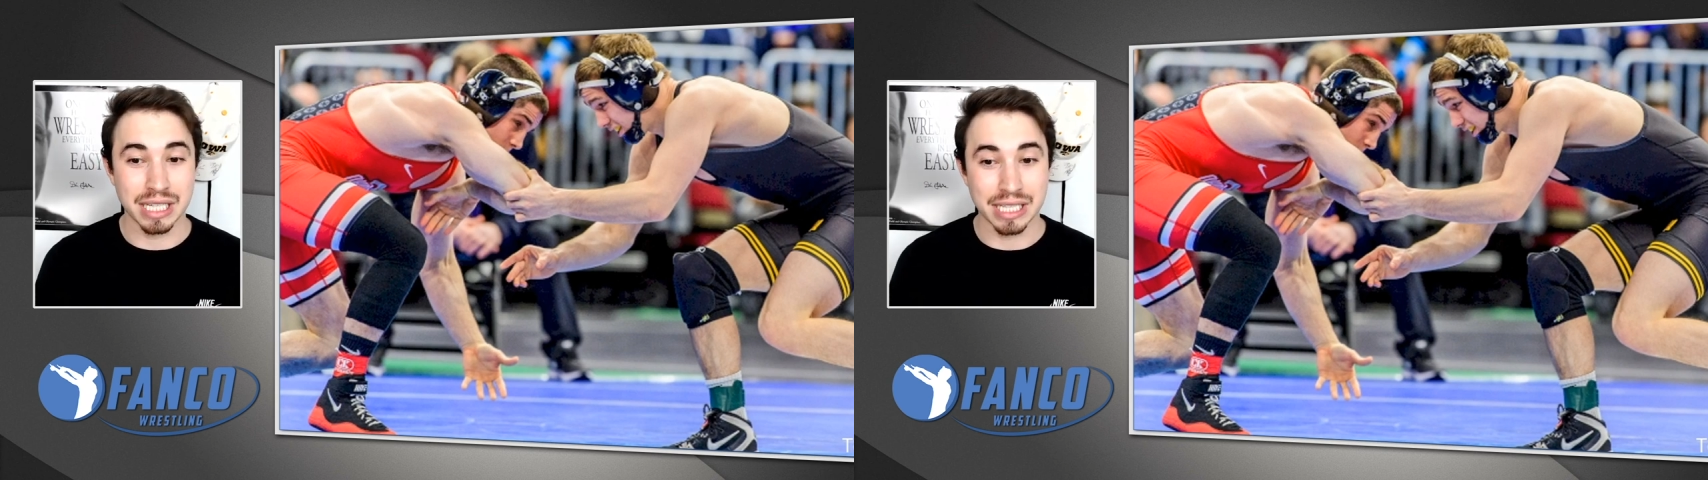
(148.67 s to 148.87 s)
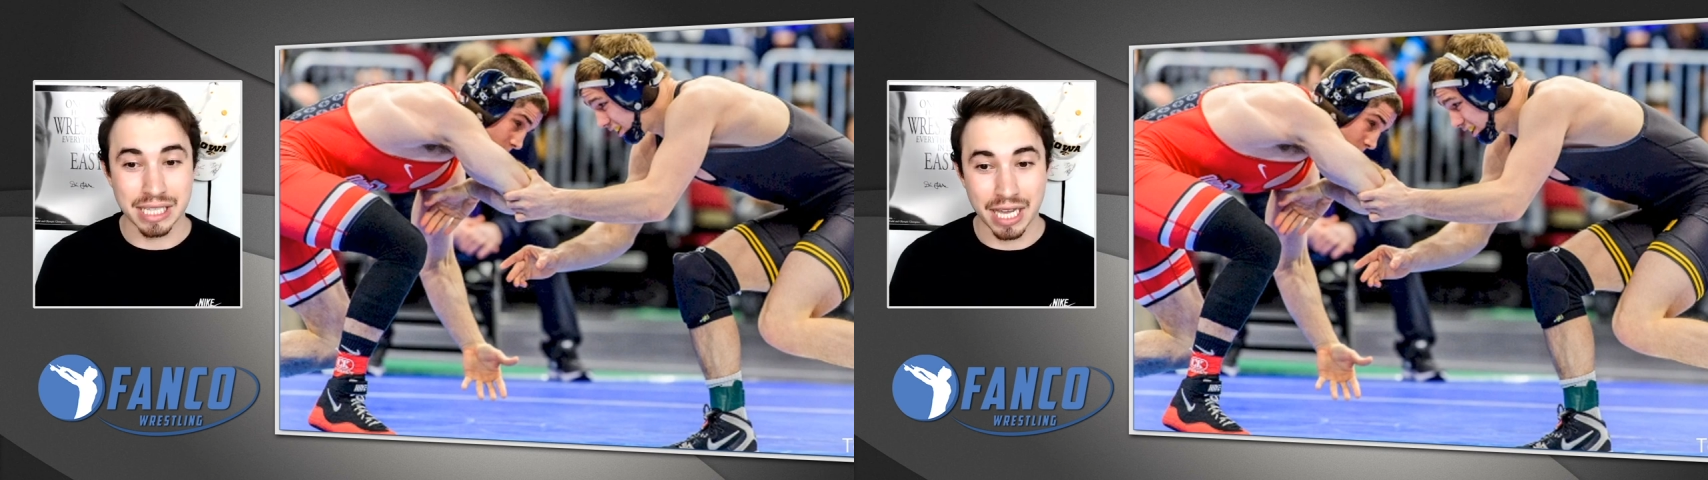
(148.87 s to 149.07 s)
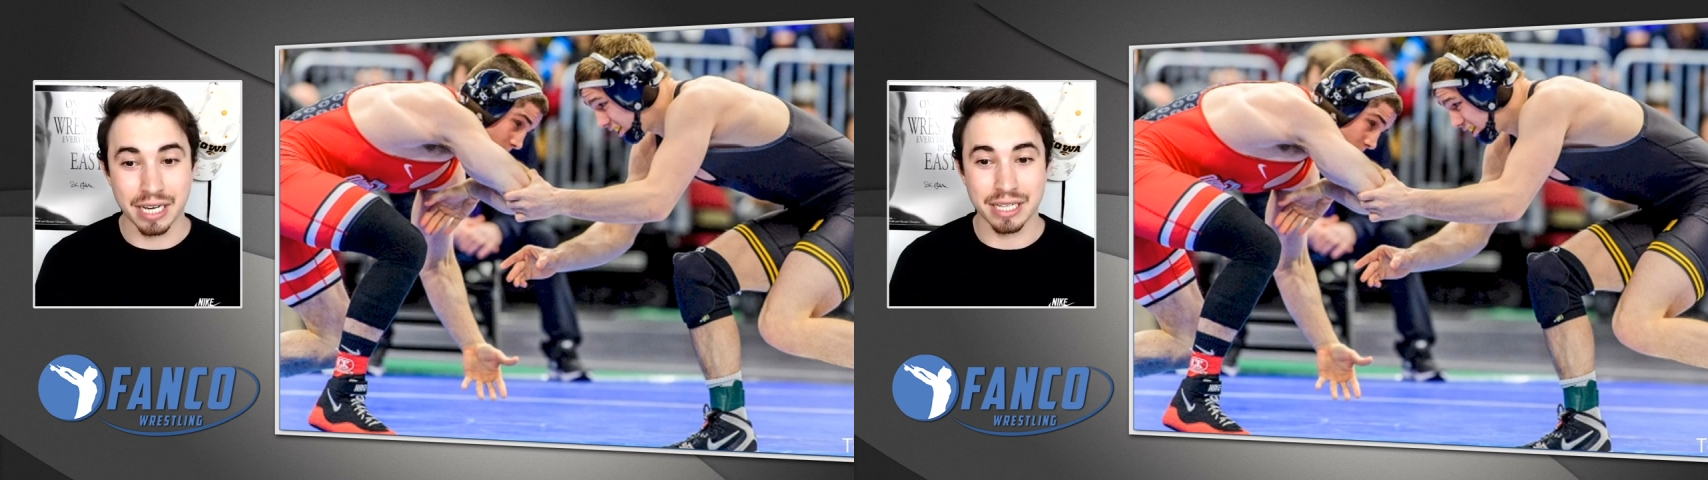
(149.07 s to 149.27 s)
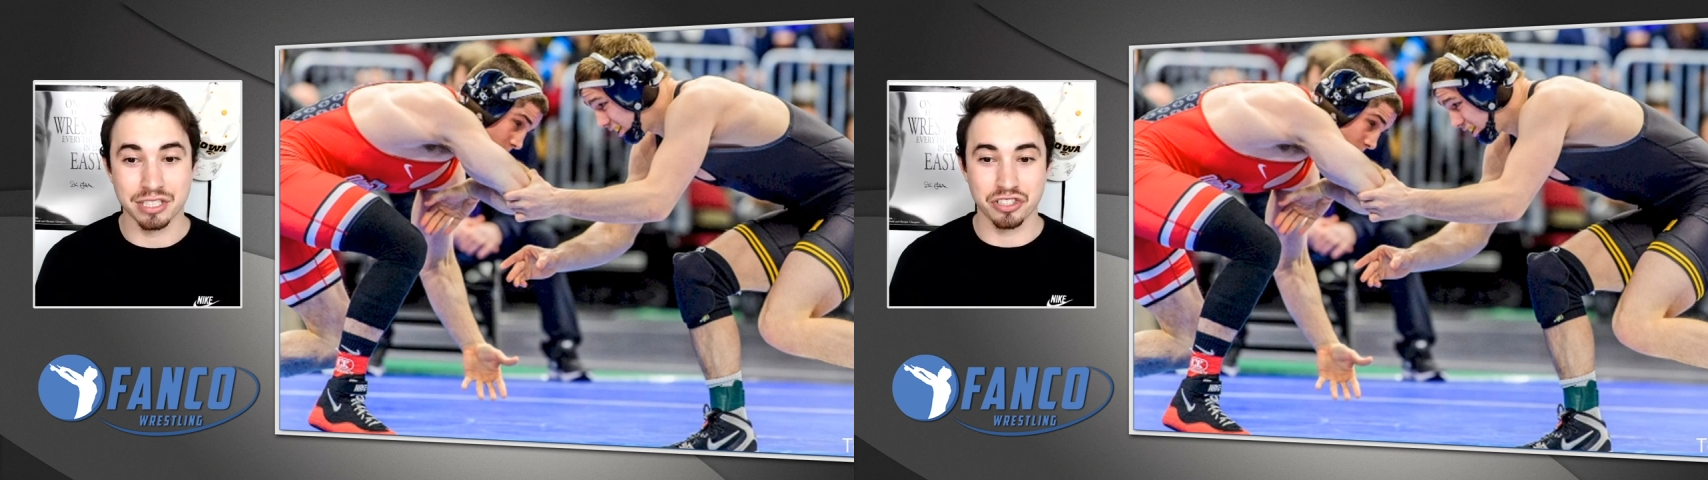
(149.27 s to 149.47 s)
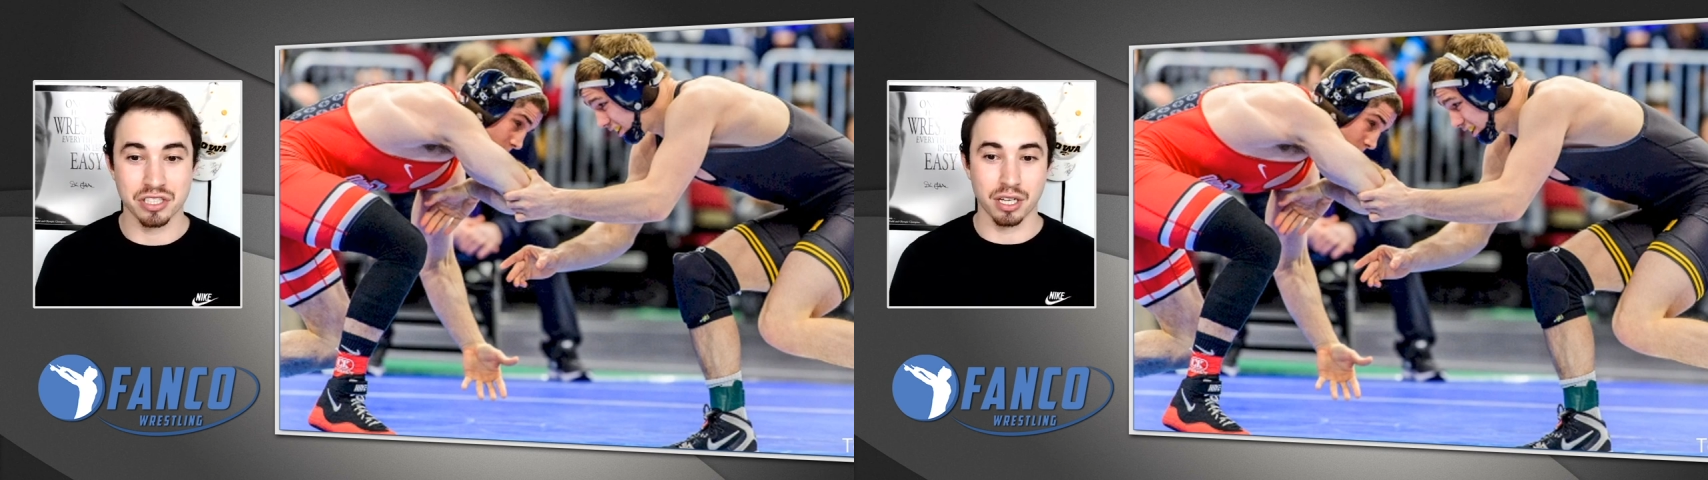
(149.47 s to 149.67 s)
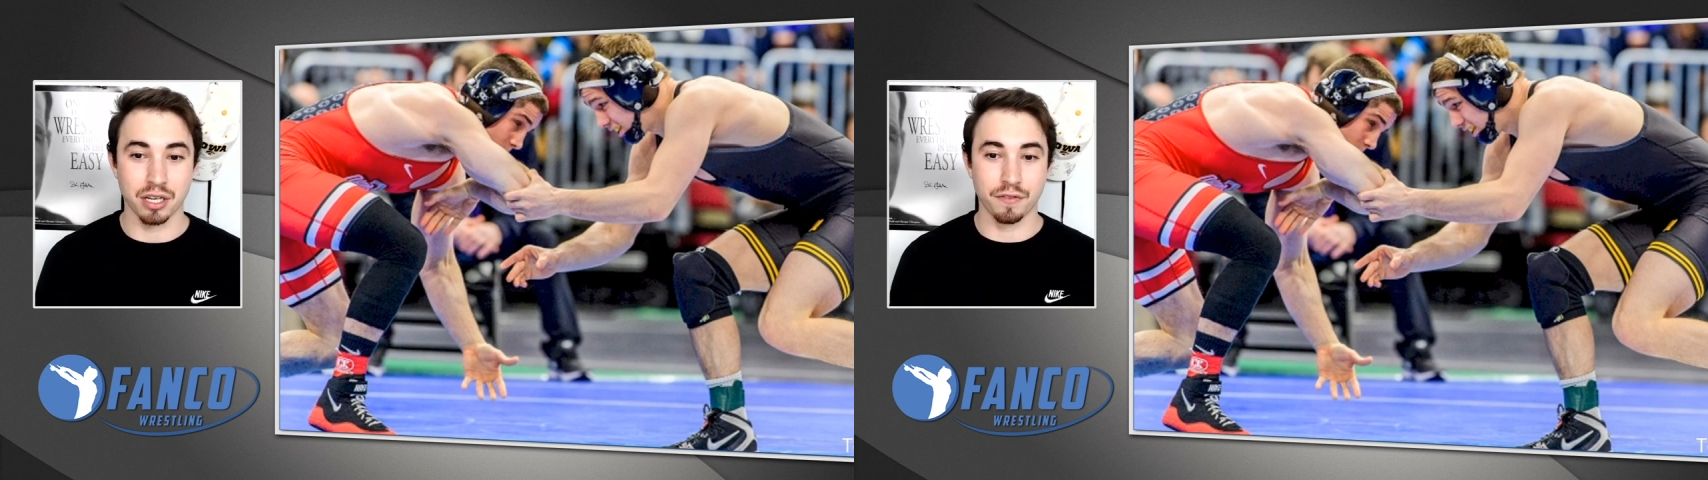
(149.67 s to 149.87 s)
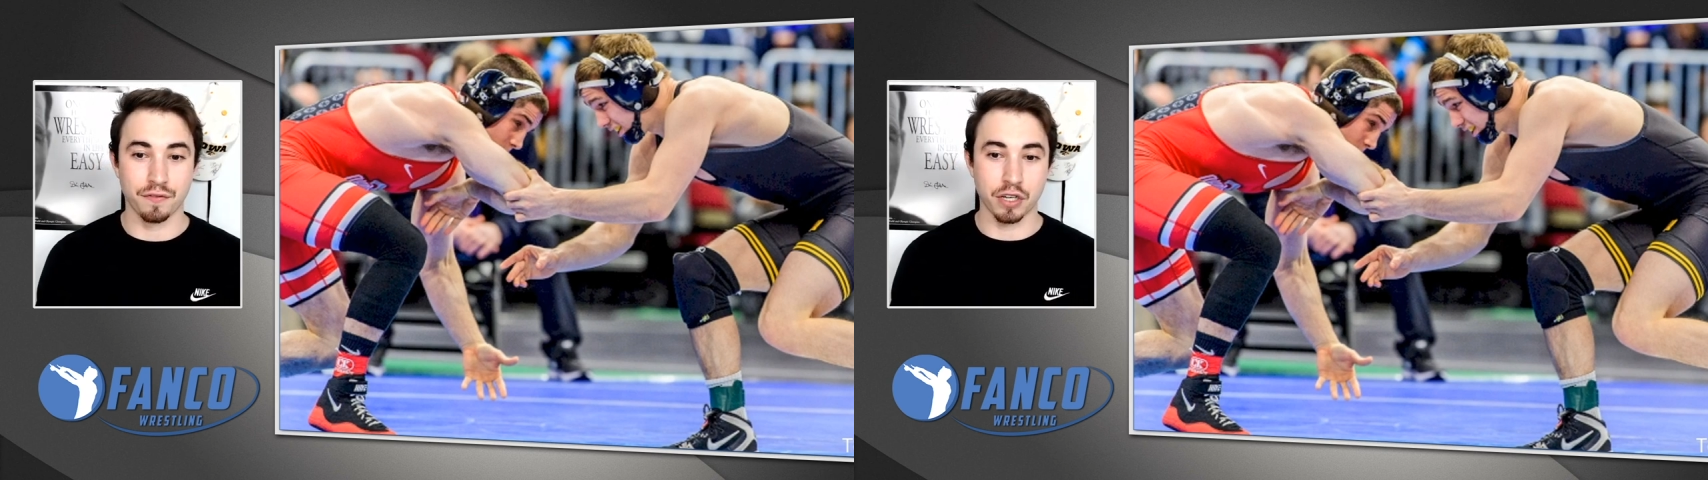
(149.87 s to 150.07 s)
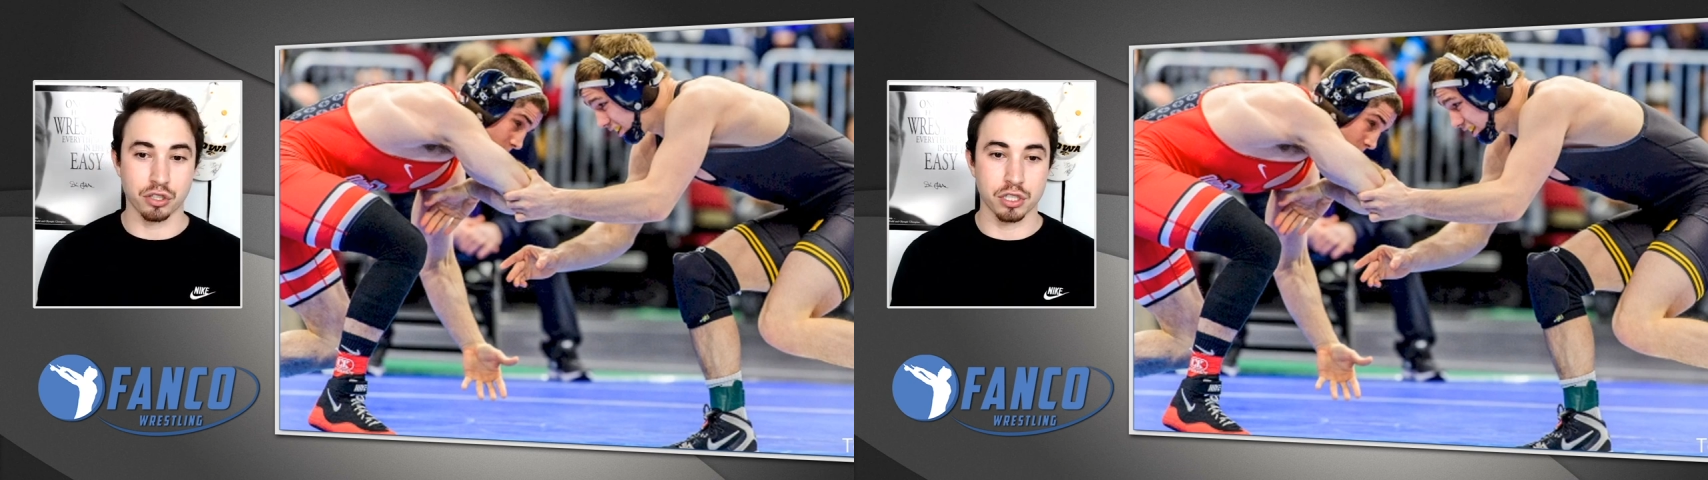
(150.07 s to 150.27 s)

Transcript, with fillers: again in sudden victory.